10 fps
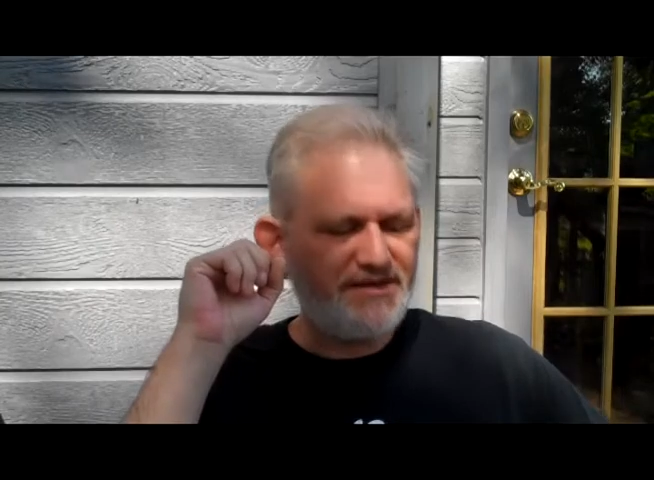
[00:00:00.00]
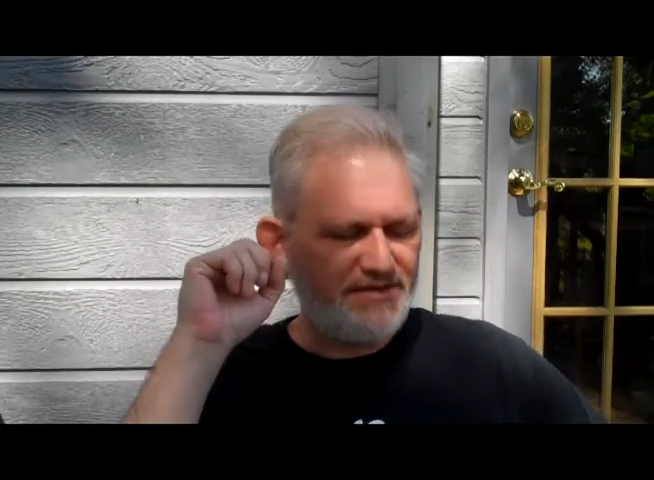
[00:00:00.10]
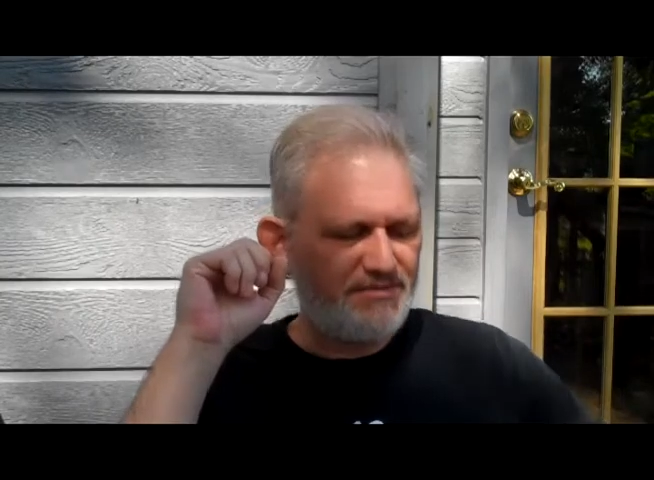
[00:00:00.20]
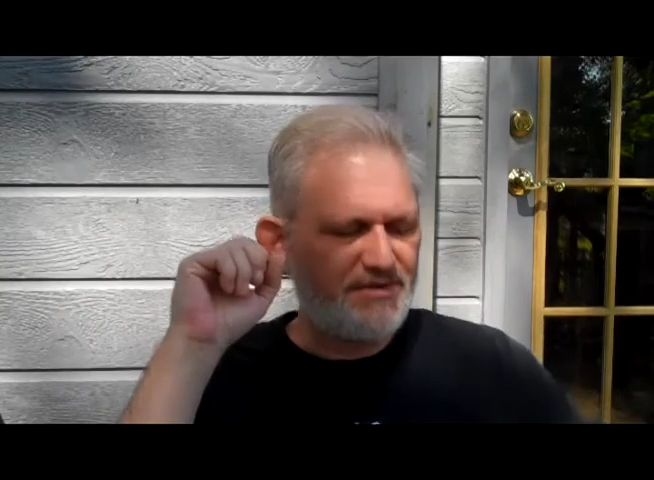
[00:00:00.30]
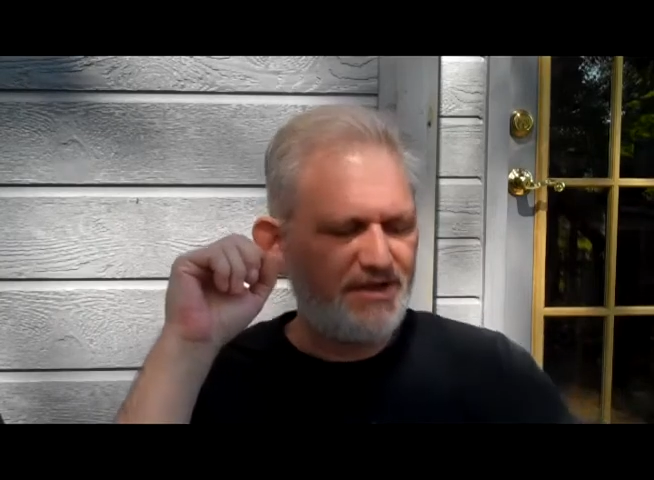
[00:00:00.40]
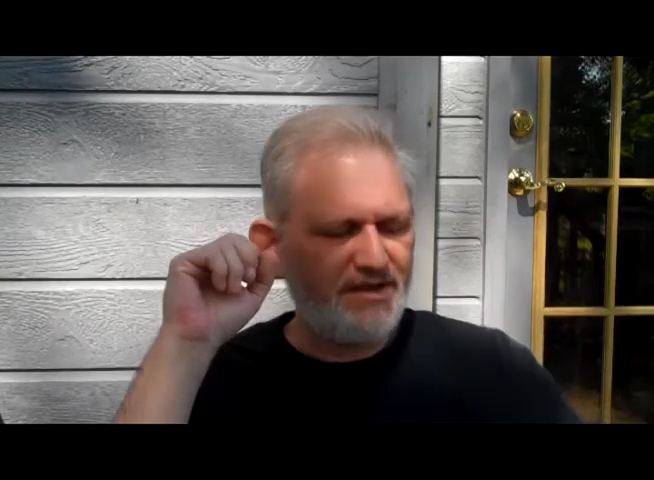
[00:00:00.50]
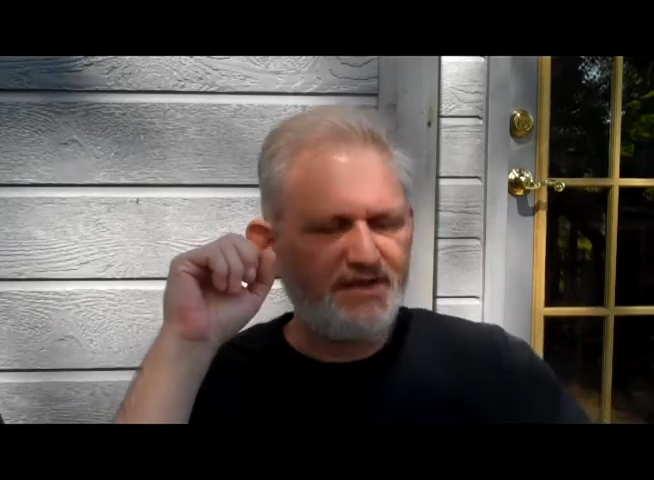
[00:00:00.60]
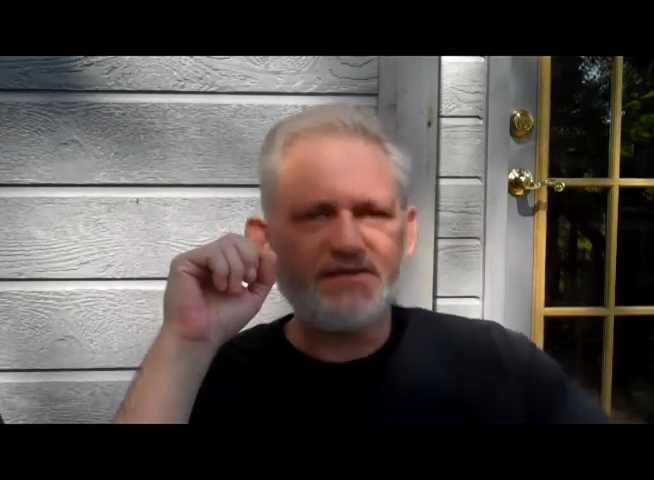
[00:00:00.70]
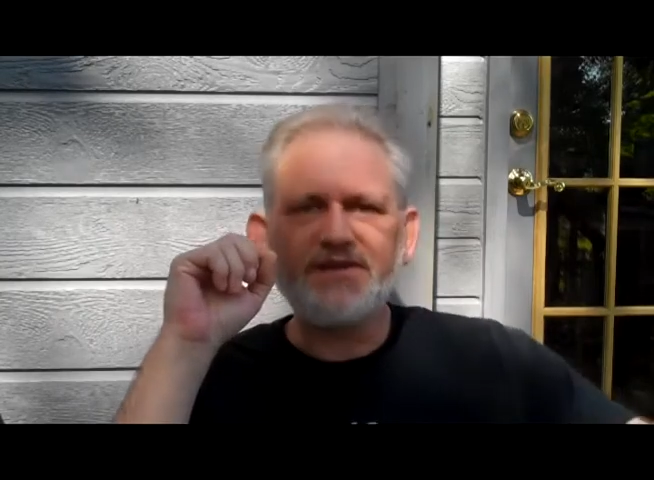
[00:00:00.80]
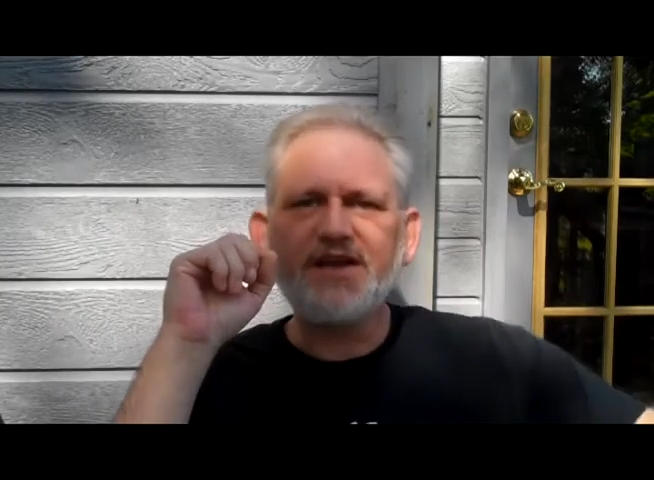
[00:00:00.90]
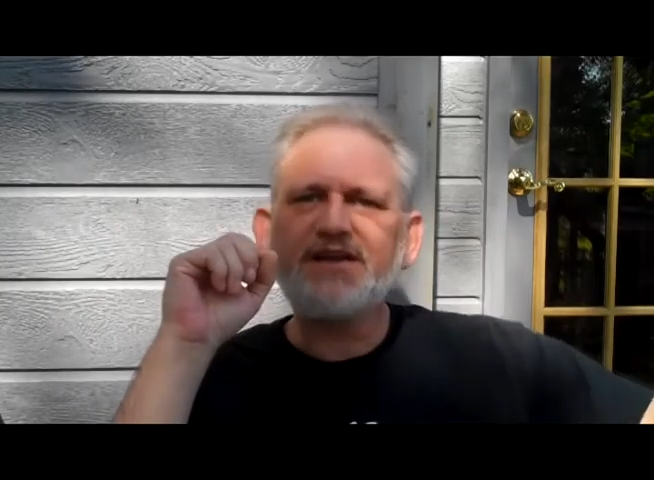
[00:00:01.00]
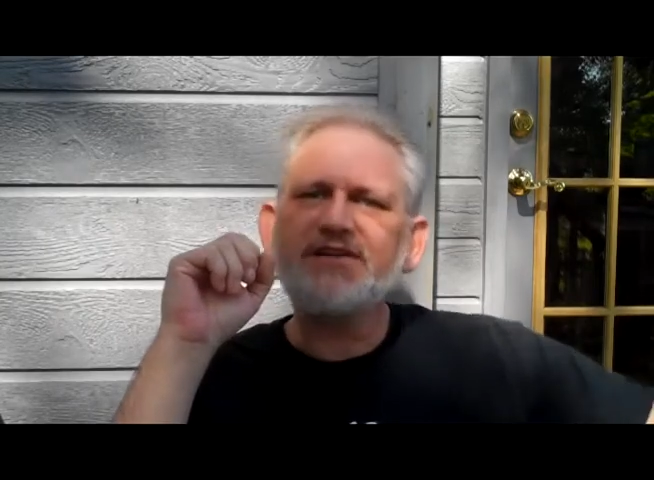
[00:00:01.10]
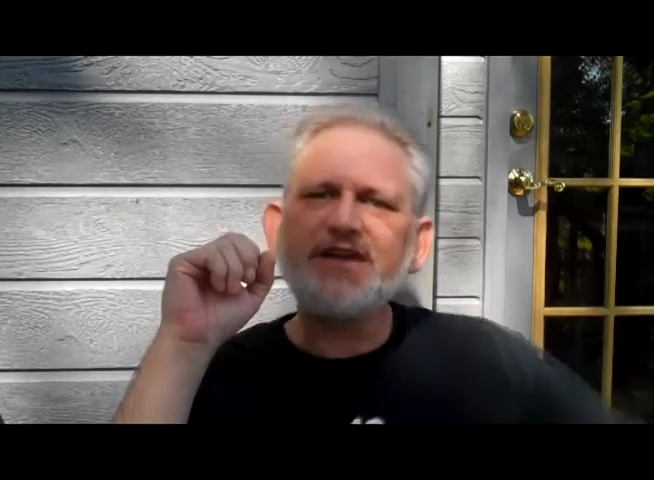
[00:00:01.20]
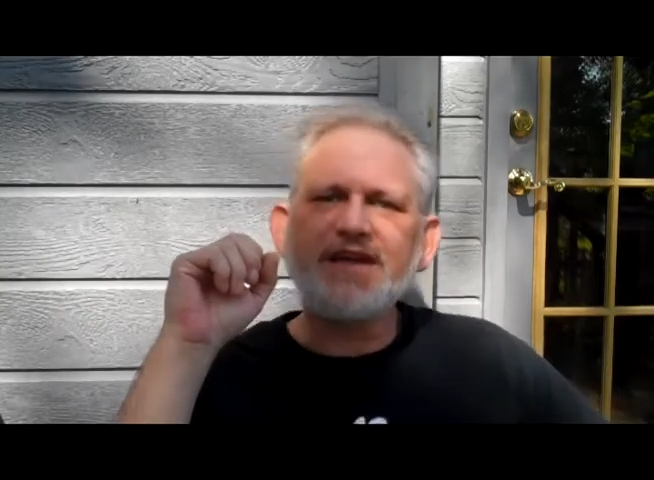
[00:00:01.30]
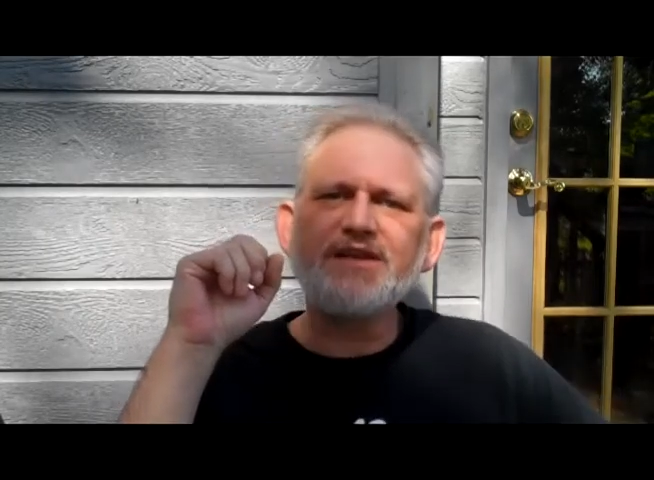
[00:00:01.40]
except it's a date
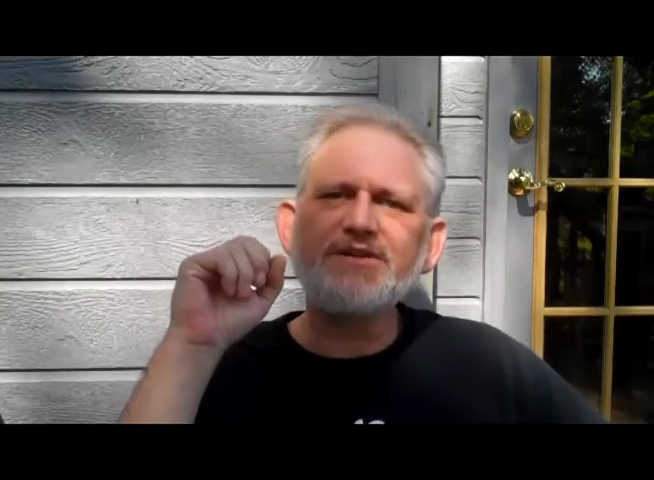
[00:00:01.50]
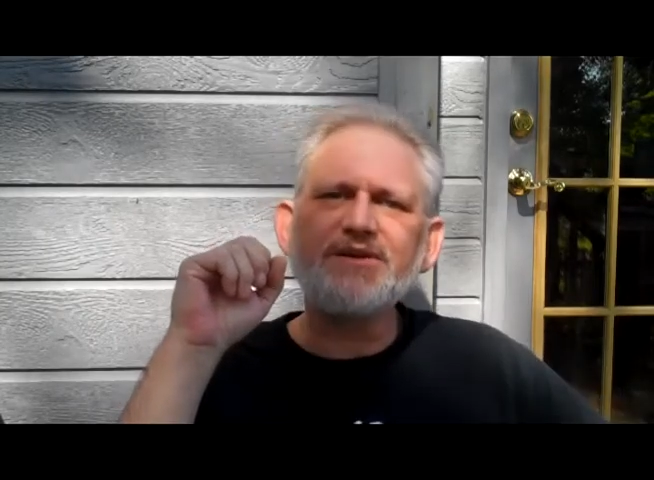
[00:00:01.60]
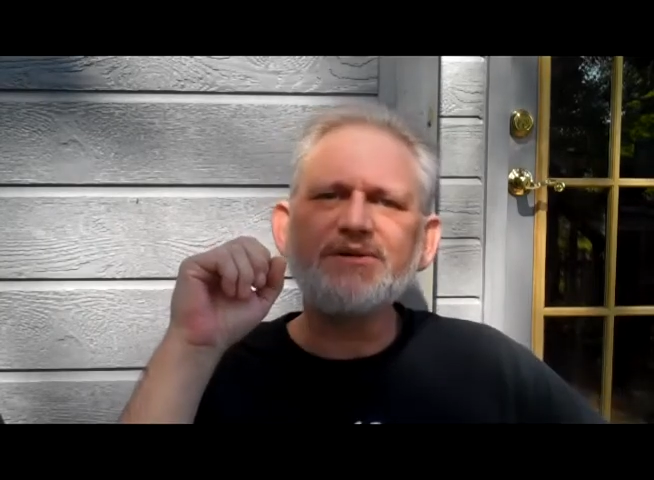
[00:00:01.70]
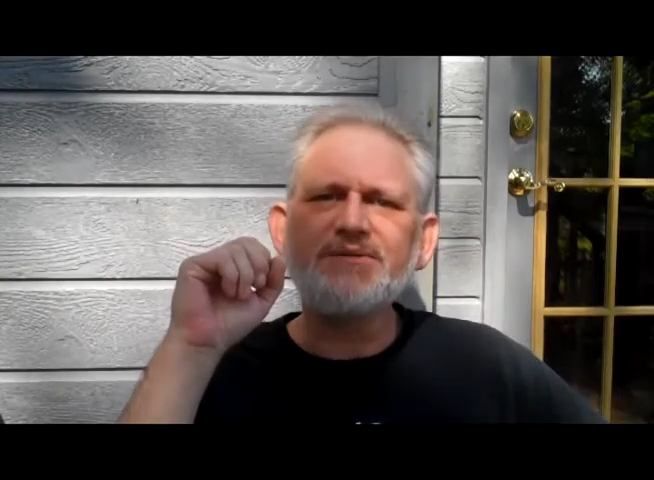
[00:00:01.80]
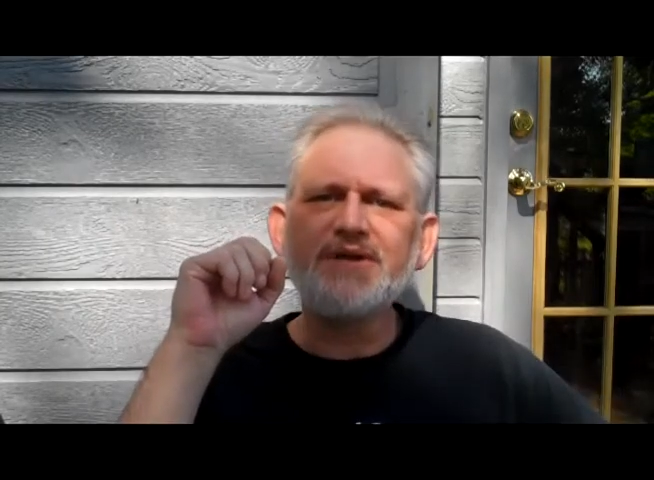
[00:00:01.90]
on the calendar.